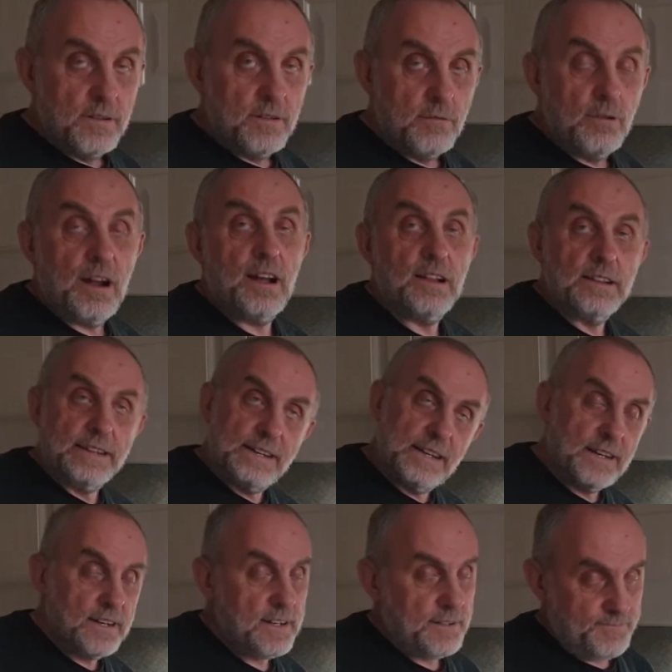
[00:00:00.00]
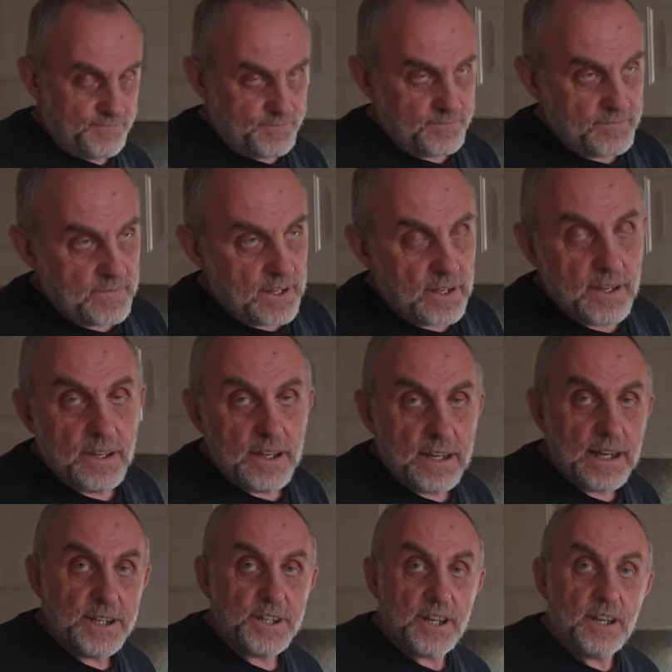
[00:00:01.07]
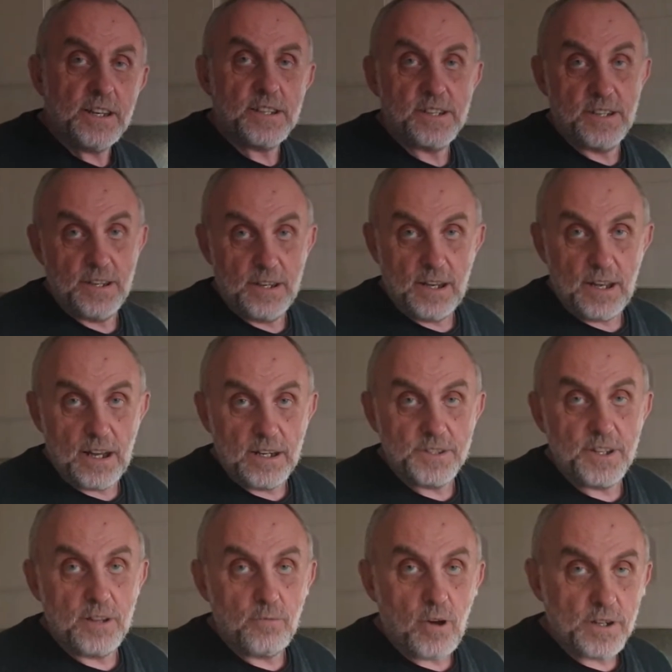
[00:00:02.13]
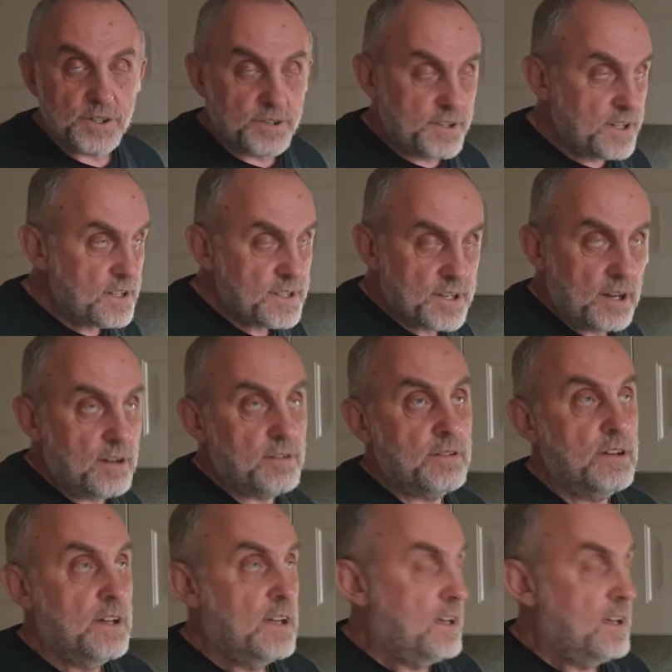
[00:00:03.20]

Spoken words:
Well, it is a little watery, so